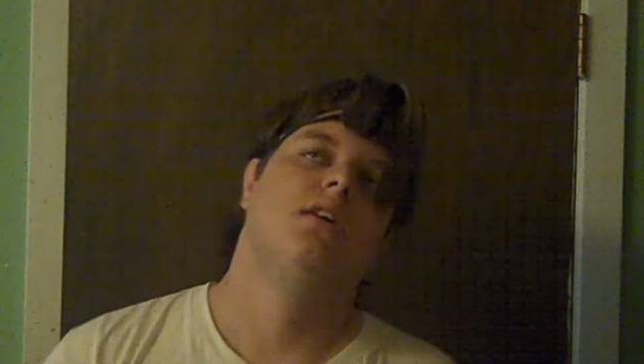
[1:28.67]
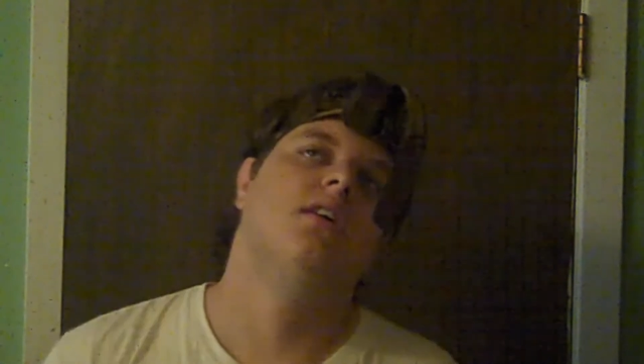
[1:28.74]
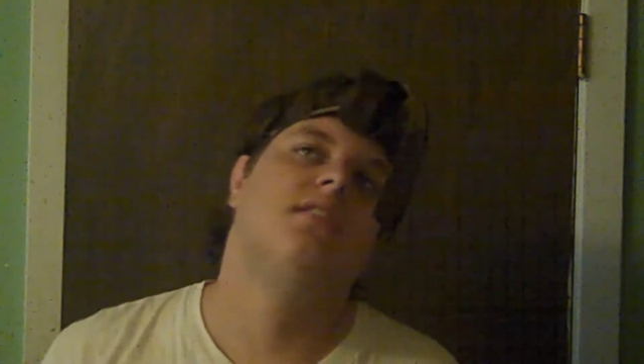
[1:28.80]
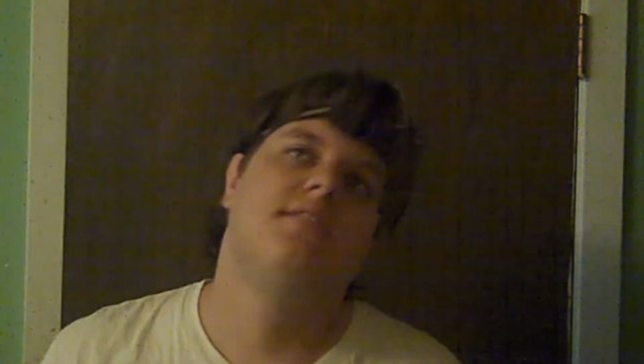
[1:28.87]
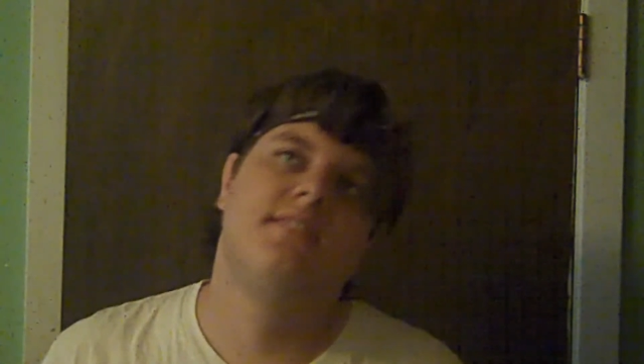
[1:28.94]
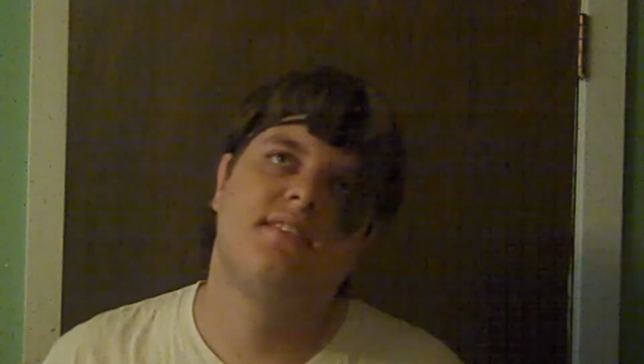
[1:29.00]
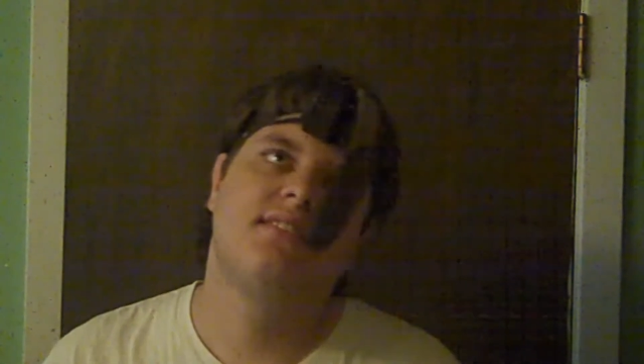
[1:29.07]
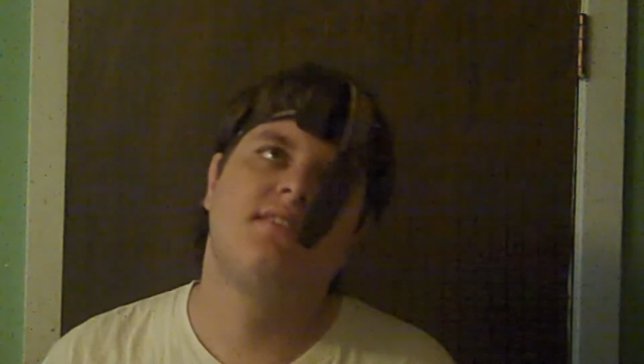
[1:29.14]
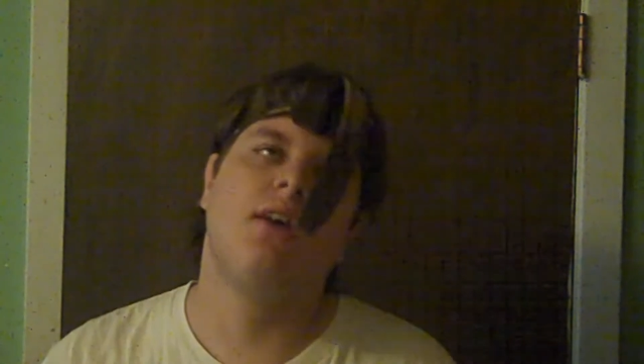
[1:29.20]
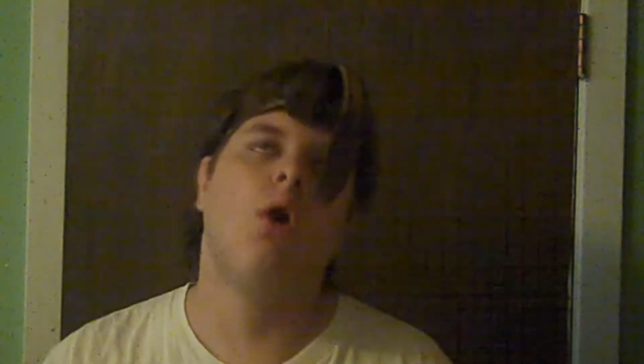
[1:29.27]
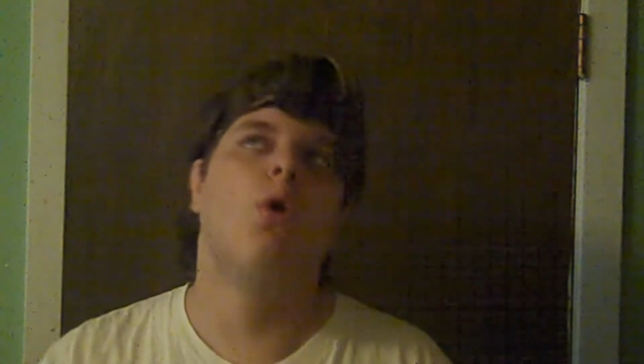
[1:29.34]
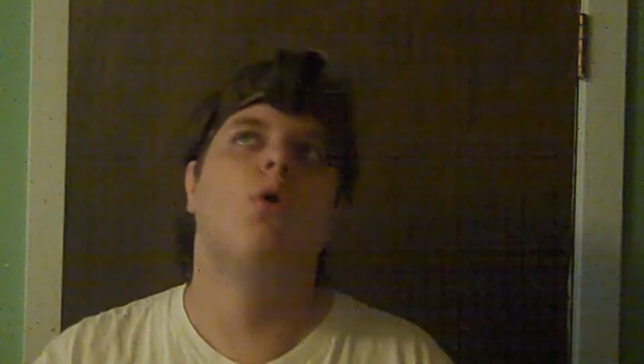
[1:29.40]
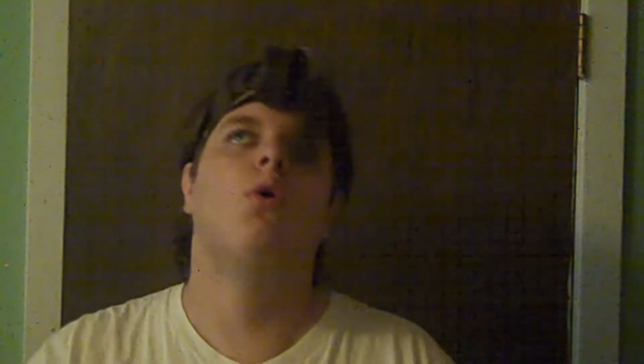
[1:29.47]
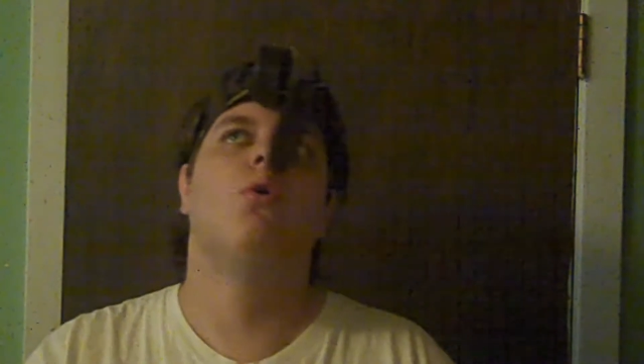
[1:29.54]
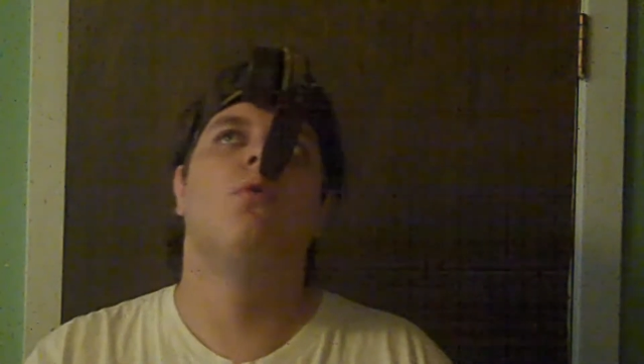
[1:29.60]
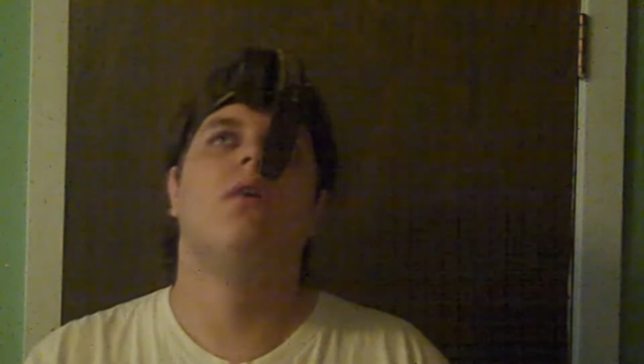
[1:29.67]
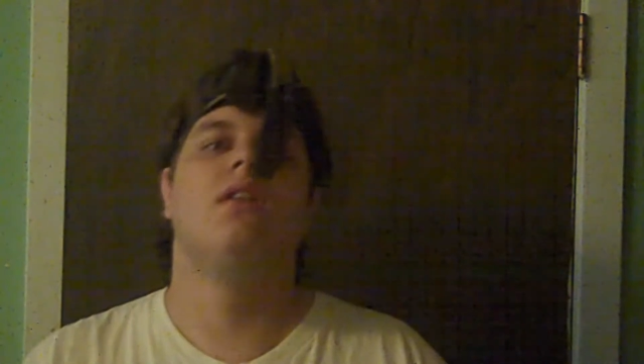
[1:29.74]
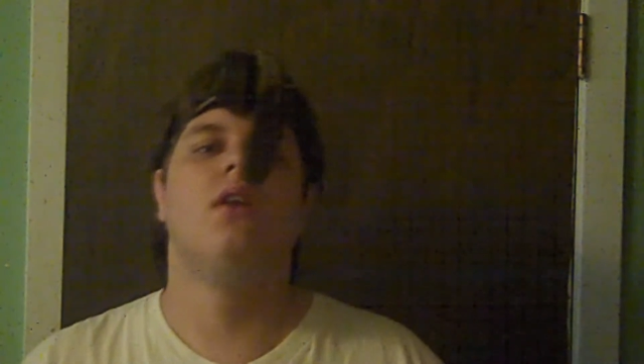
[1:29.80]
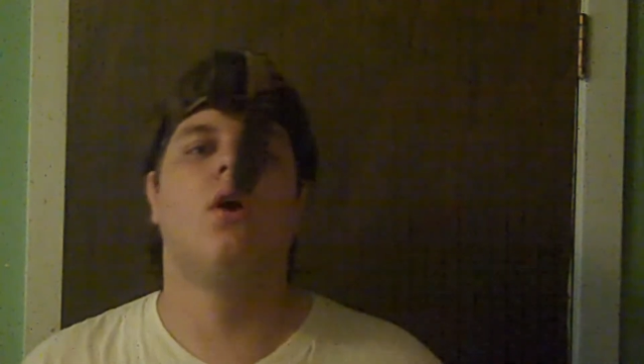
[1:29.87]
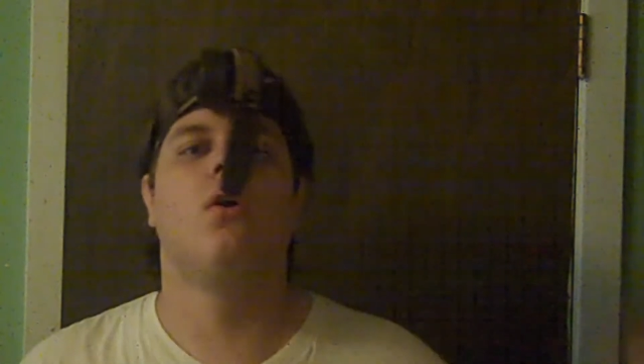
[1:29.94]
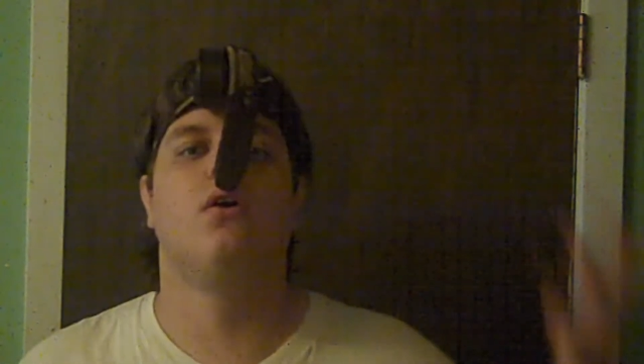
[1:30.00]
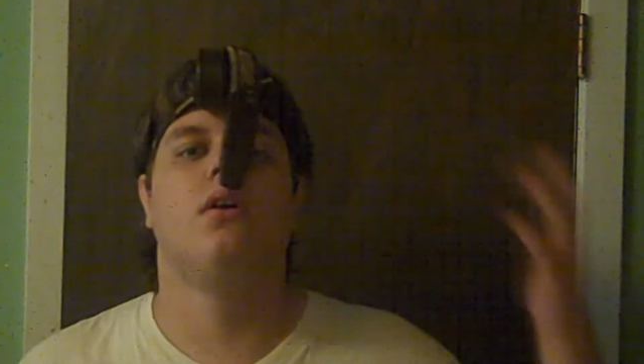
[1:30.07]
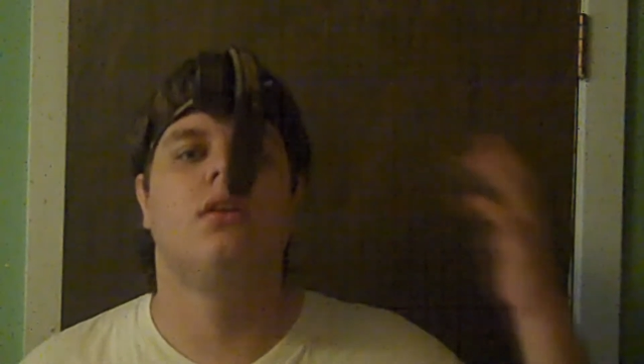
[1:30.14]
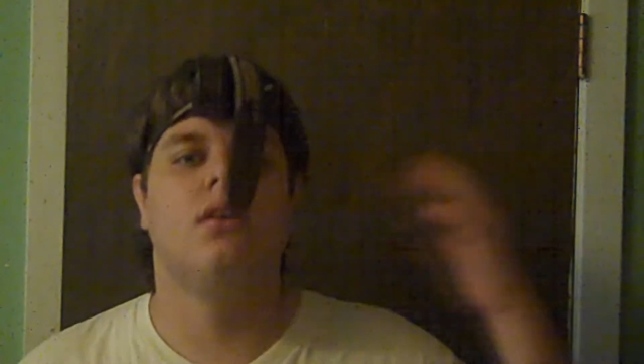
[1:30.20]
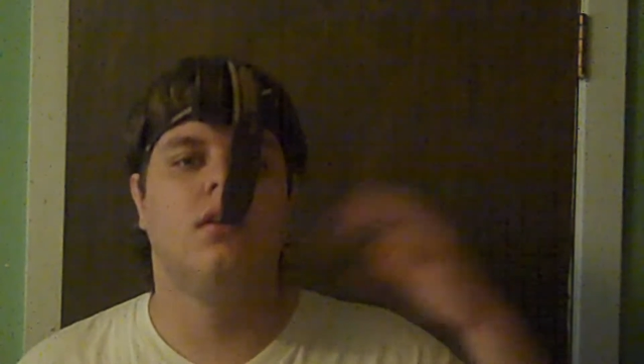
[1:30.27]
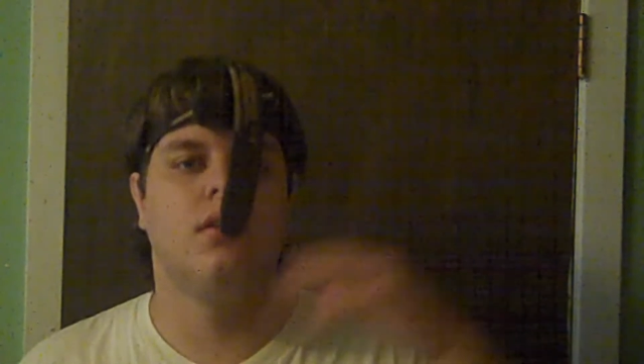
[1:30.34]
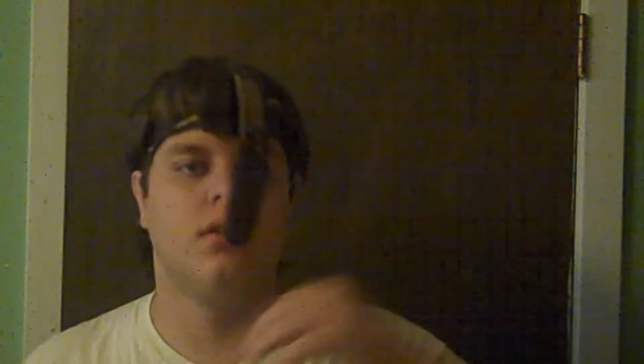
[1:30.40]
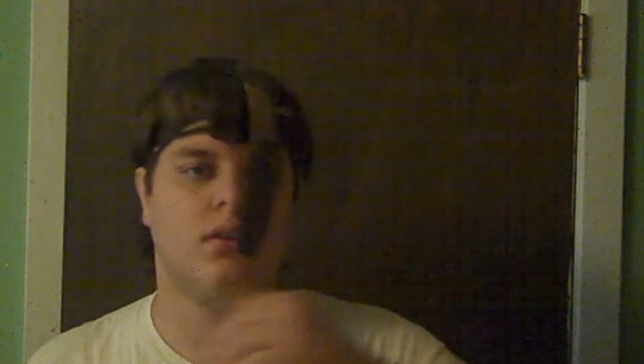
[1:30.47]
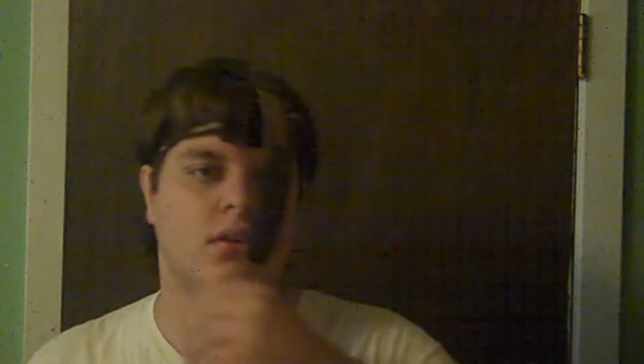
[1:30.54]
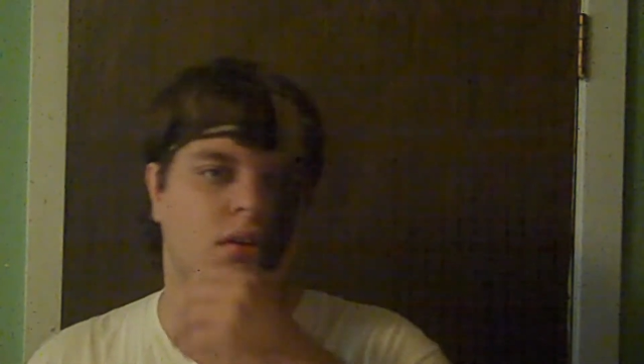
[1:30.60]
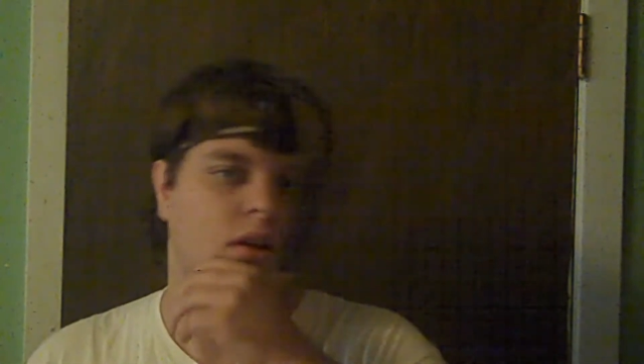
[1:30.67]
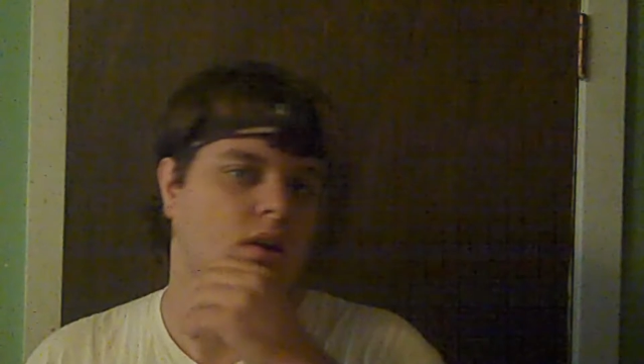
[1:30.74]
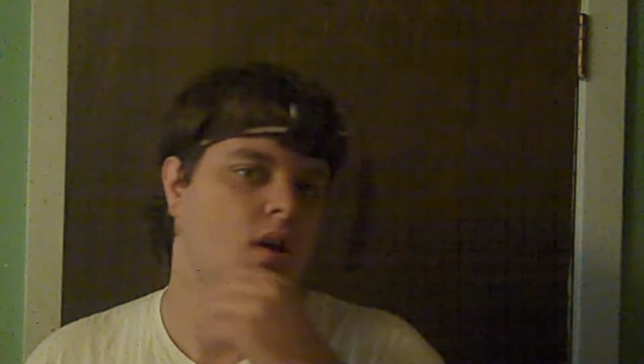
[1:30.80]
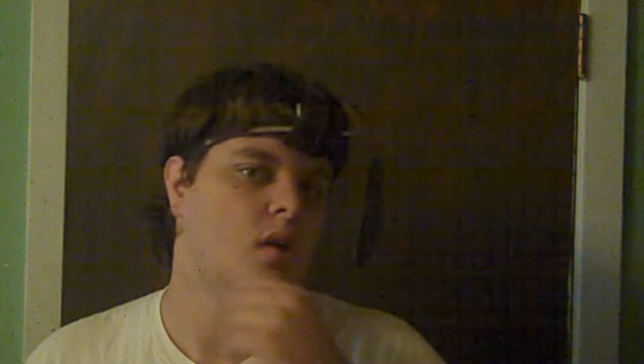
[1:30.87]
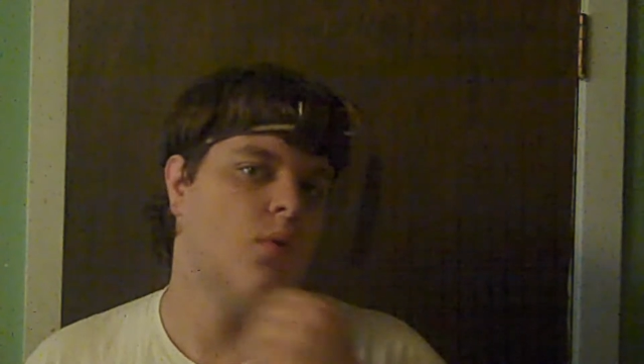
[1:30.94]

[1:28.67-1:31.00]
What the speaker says: It's so annoying.